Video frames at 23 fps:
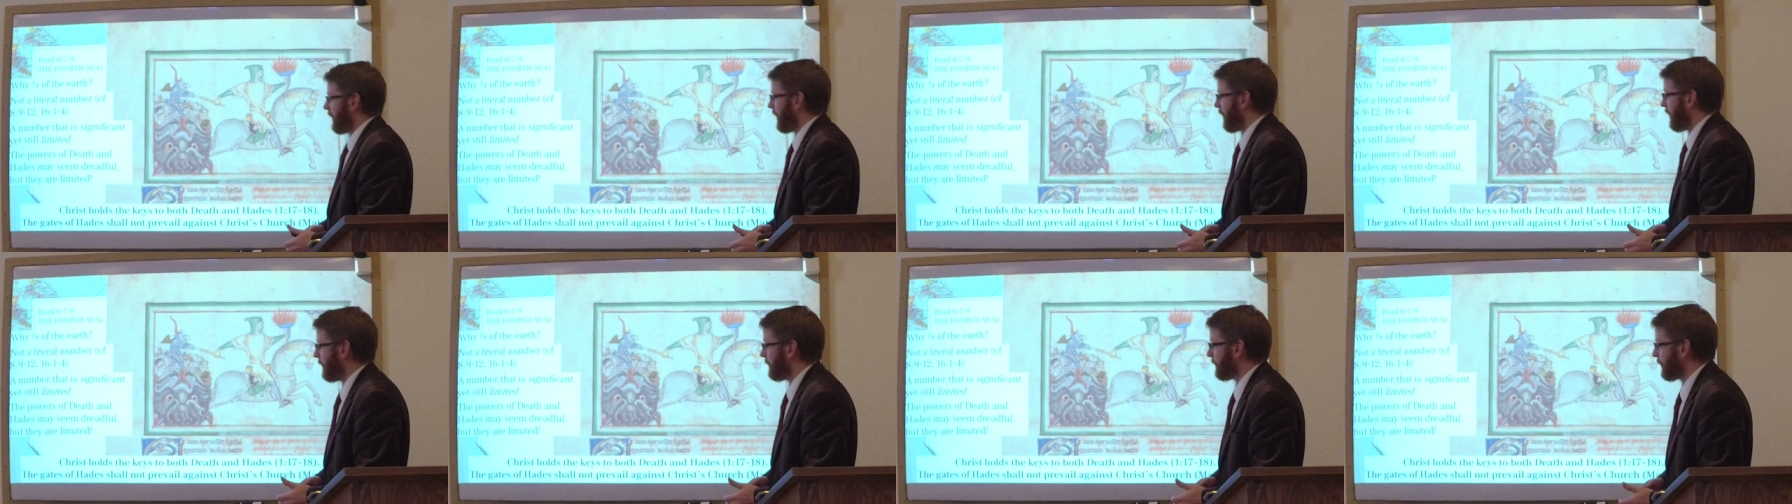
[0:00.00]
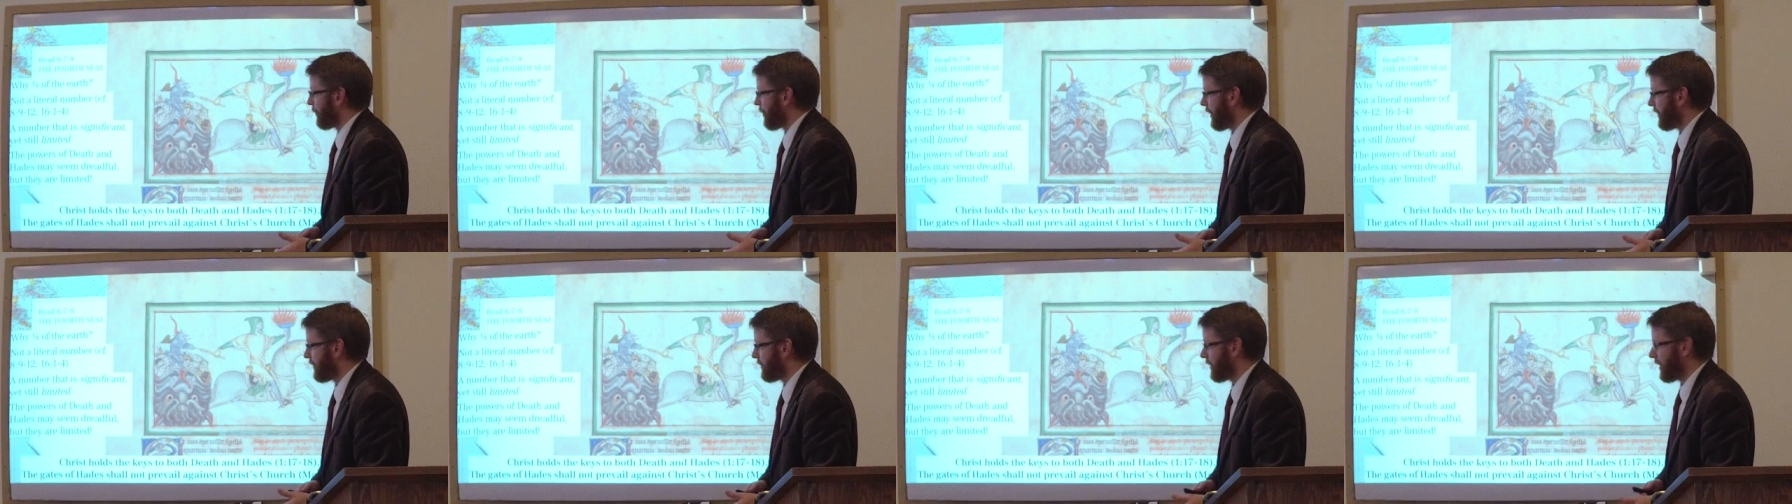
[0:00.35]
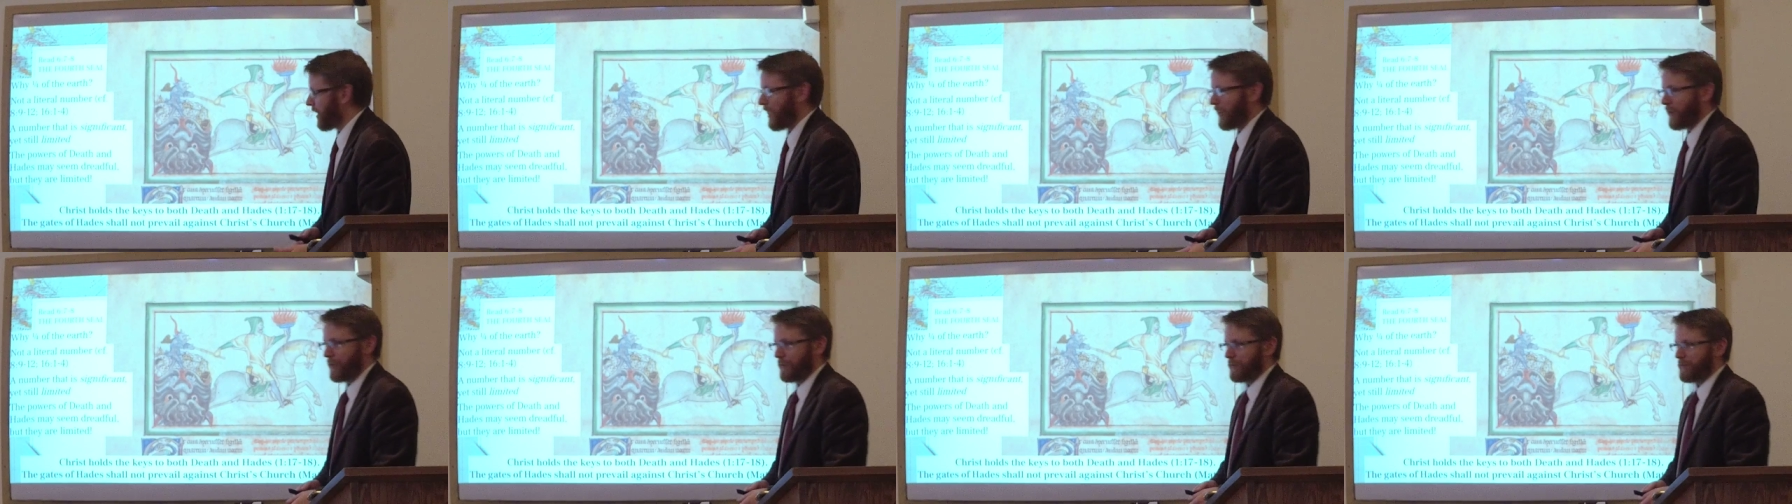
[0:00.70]
Um, Christ
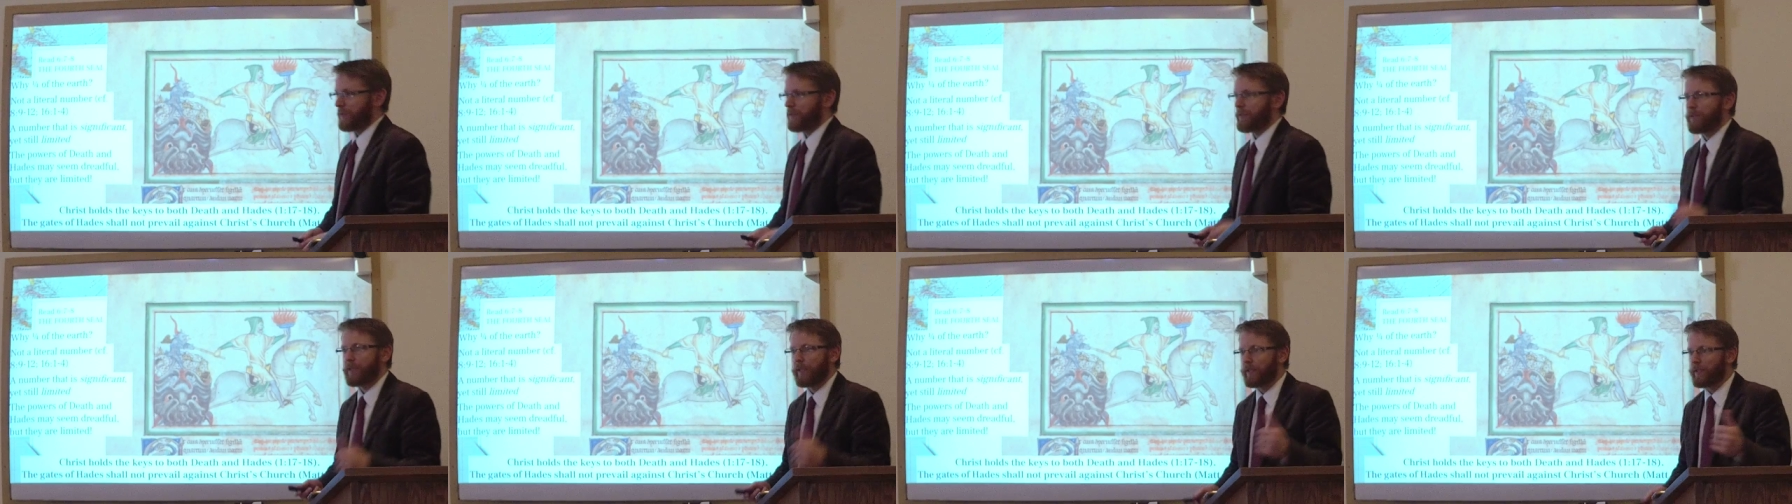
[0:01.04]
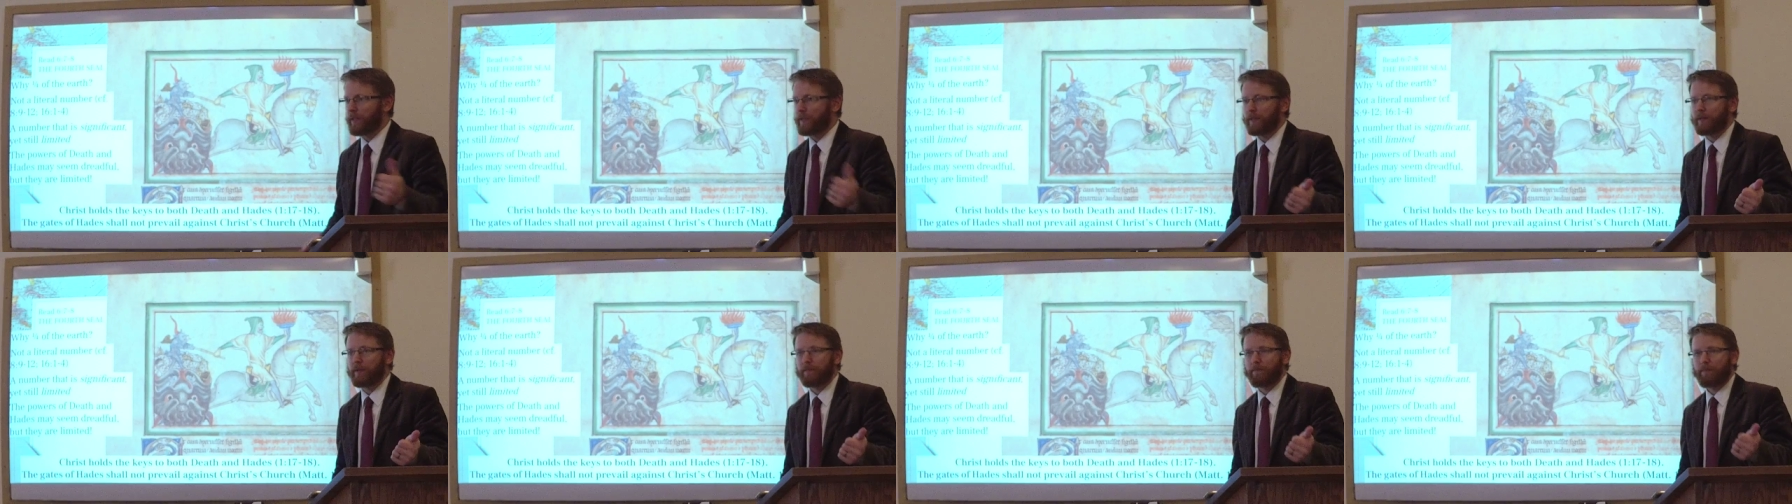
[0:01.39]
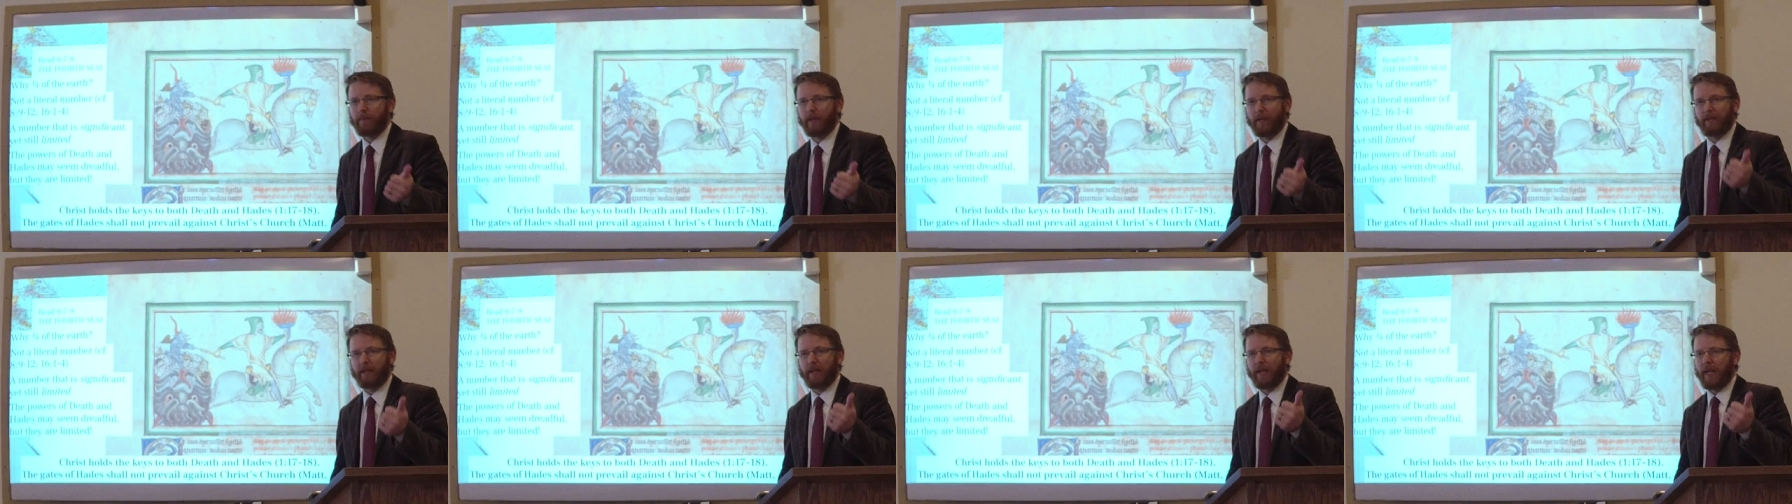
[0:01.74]
conquered the sin
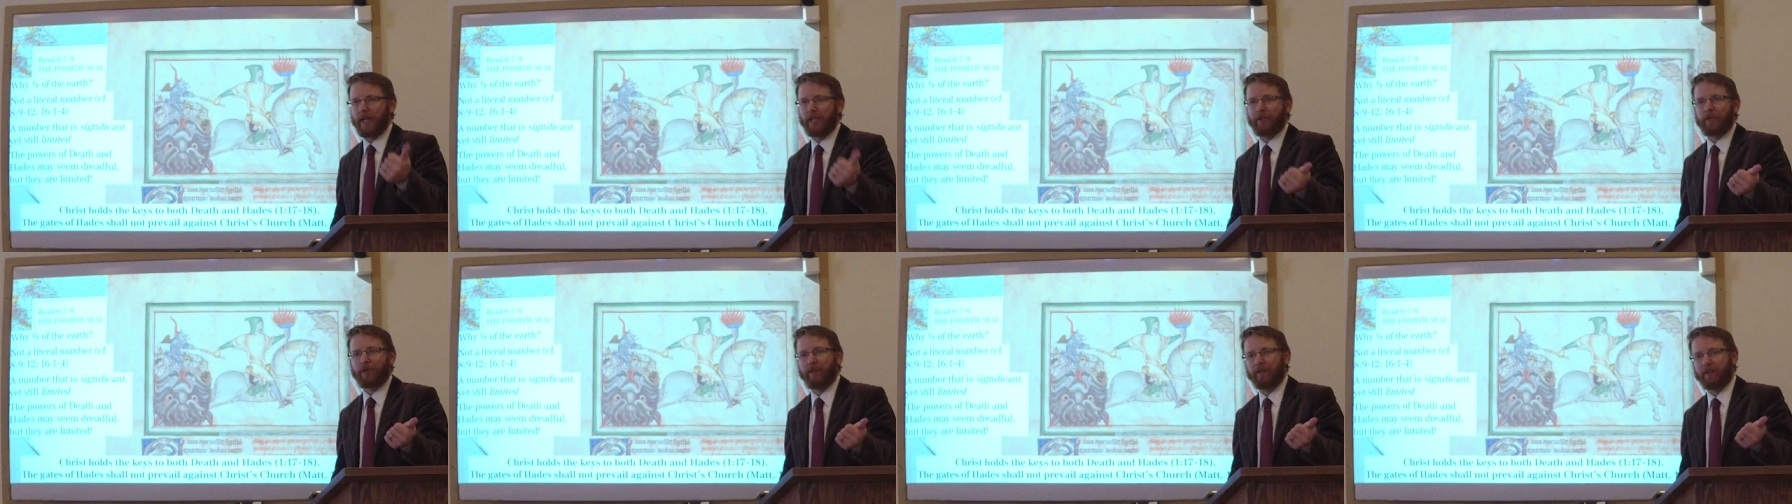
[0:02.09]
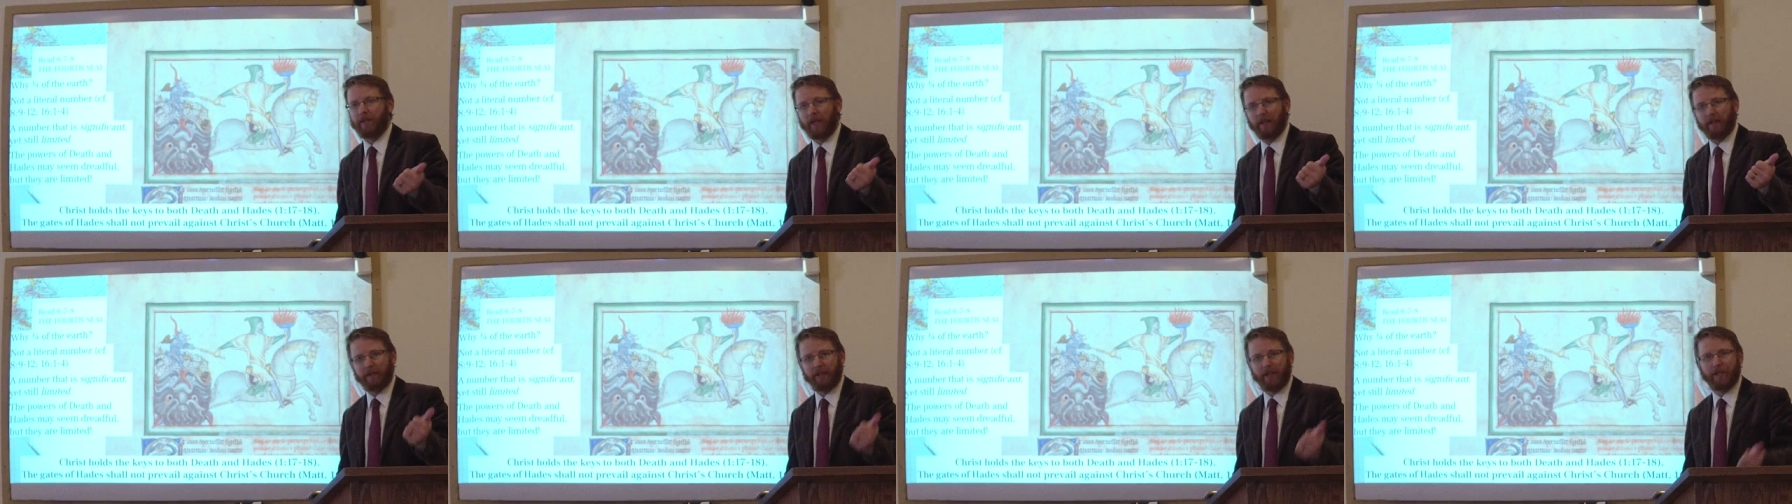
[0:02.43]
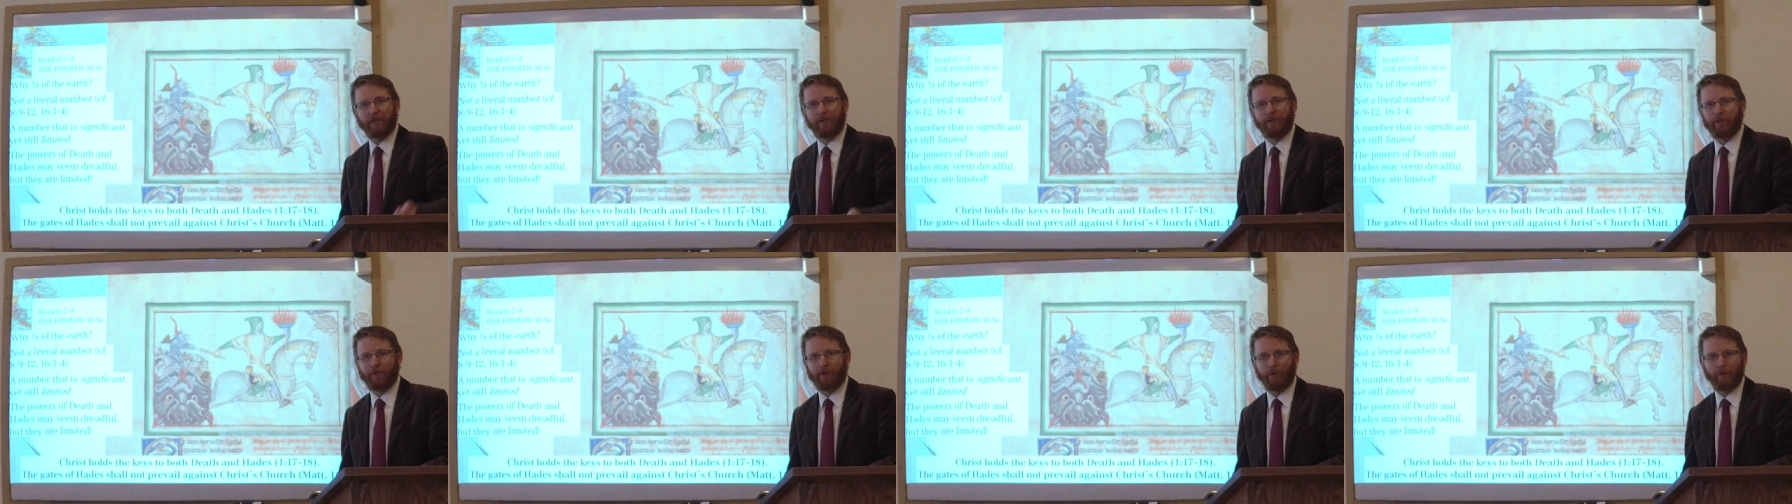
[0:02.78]
and the hatred that
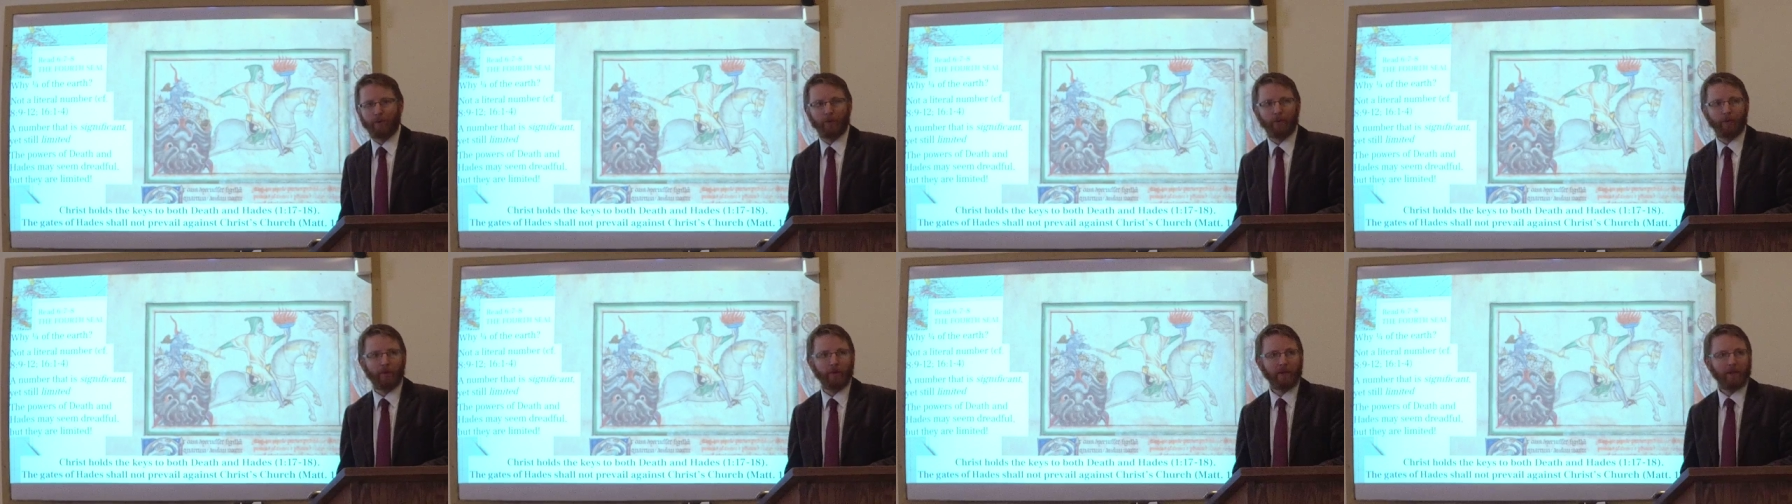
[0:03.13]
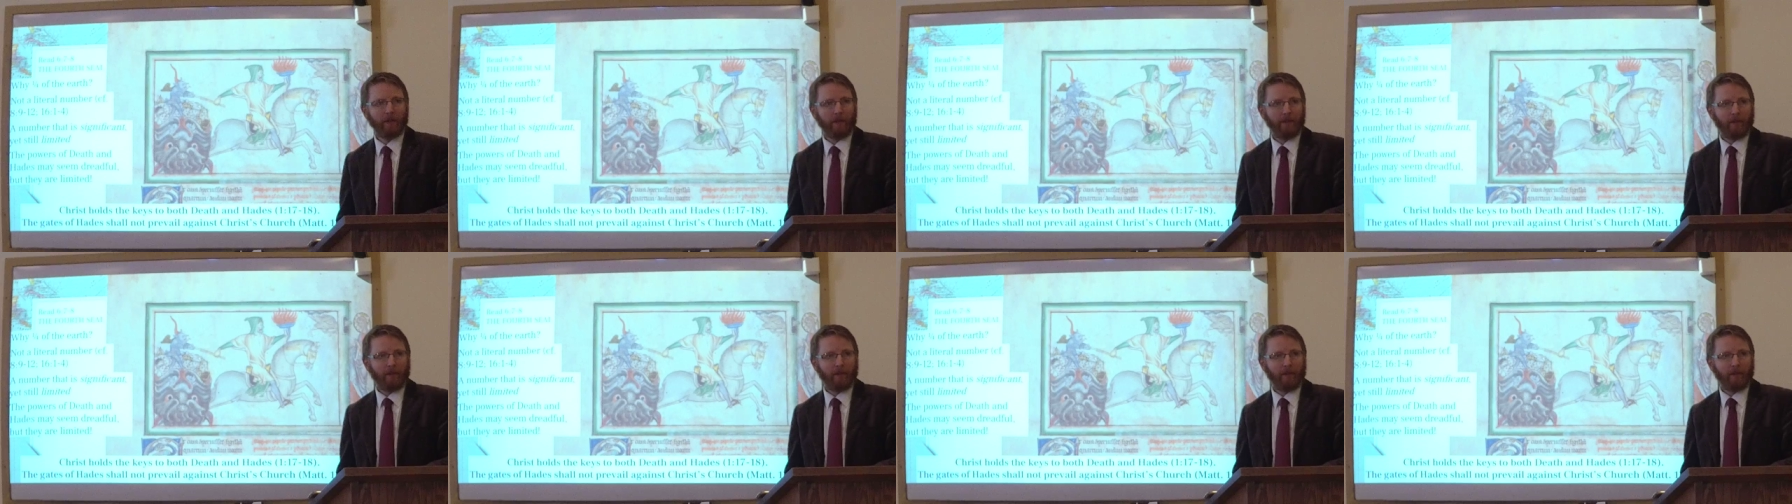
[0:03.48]
leads to